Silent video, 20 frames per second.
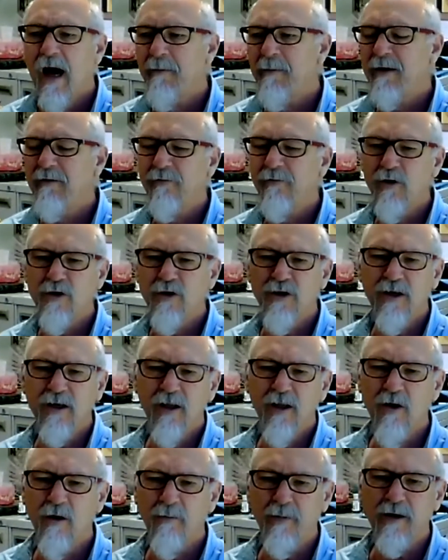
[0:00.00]
In first year,
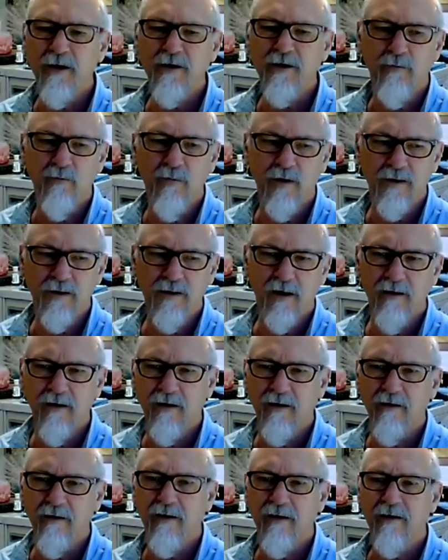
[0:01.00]
the competition was that,
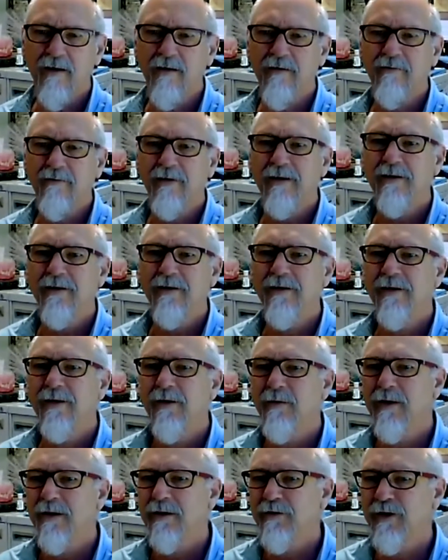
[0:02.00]
you don't
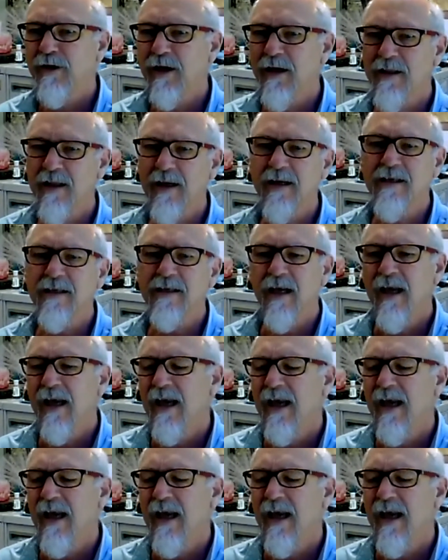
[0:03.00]
want to share things.